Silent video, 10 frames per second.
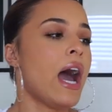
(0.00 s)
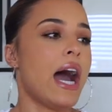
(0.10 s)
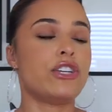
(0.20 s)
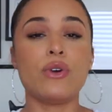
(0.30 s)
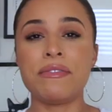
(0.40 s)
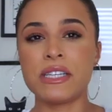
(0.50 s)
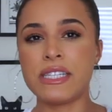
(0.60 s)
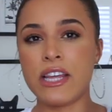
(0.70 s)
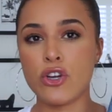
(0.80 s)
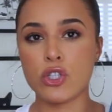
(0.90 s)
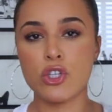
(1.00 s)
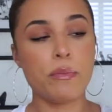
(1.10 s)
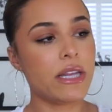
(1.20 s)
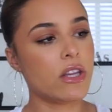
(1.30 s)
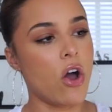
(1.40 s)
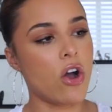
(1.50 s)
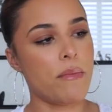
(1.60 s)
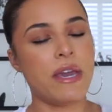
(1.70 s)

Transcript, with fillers: I do have to say they're a little bit long on me